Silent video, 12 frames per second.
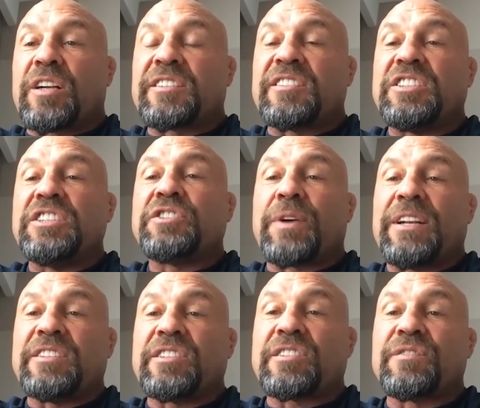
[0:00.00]
arts as she
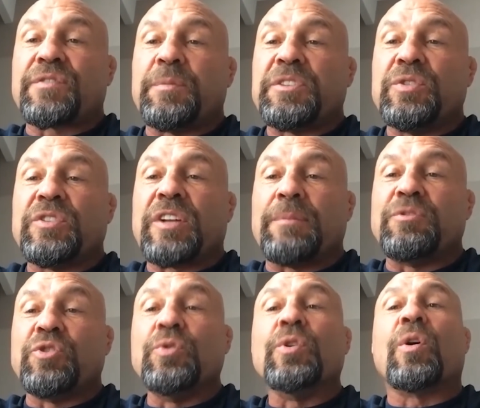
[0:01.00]
transitioned from a two-time
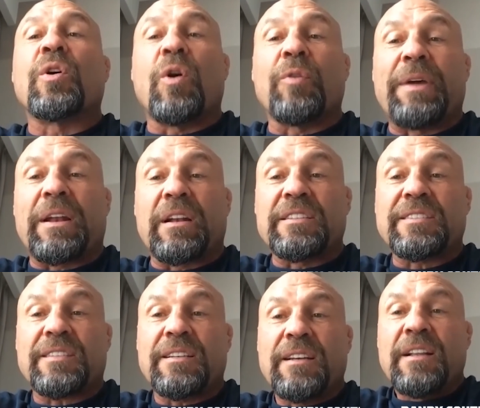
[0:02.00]
judo gold
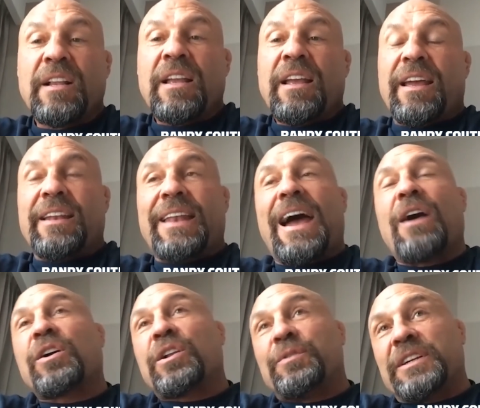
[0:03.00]
medalist and
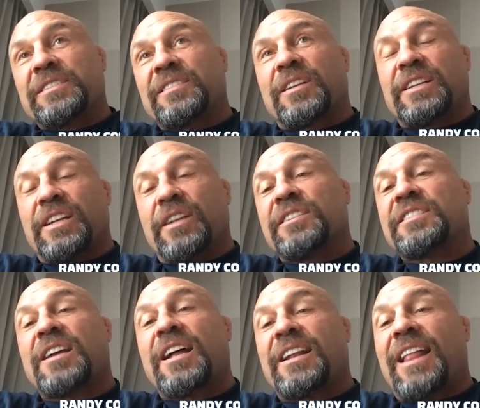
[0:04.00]
now claressa's on the other
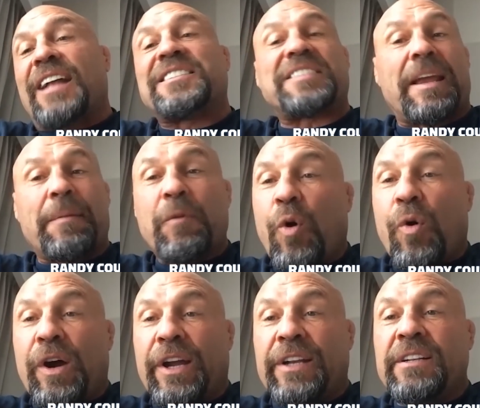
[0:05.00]
side of that same
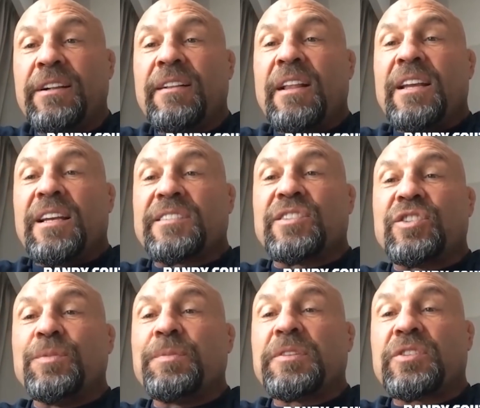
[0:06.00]
coin as a
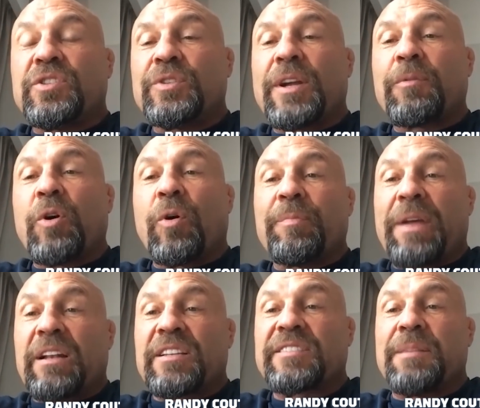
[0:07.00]
two, two-time gold
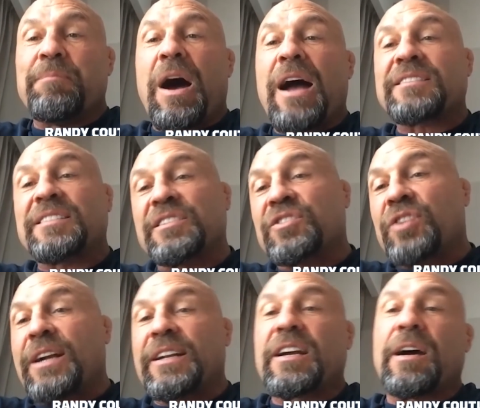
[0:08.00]
medalist in boxing
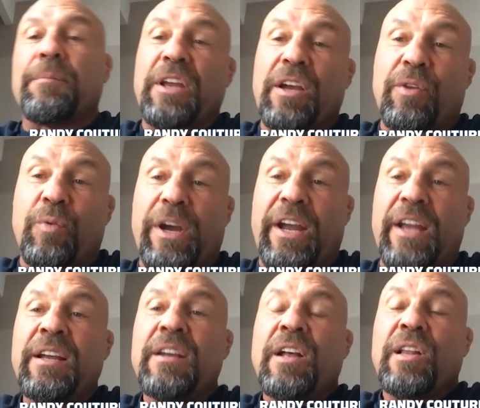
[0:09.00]
trying to come the other
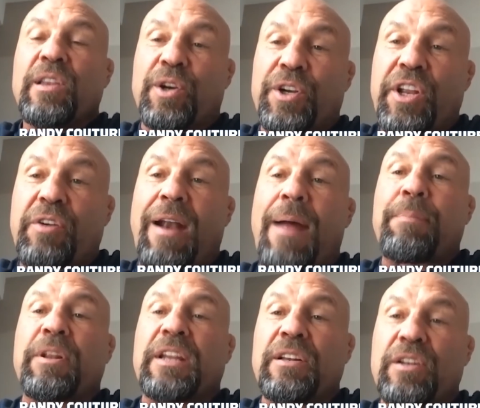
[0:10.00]
way learn the
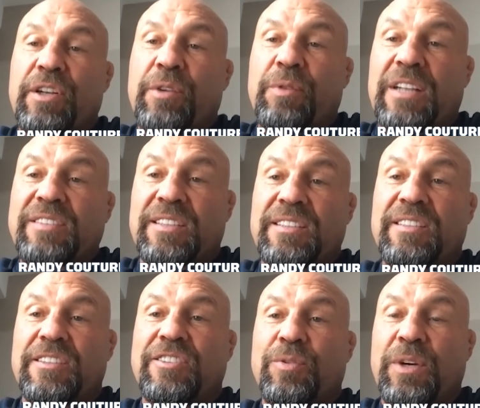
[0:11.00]
grappling learn the wrestling
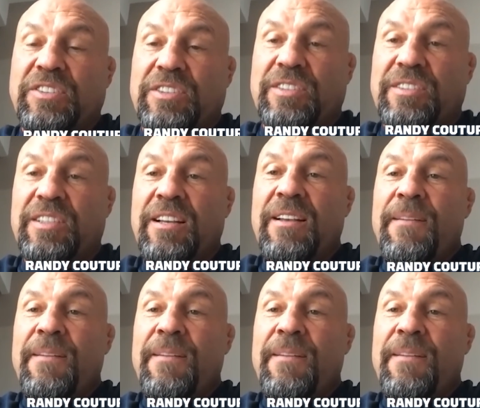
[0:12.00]
situations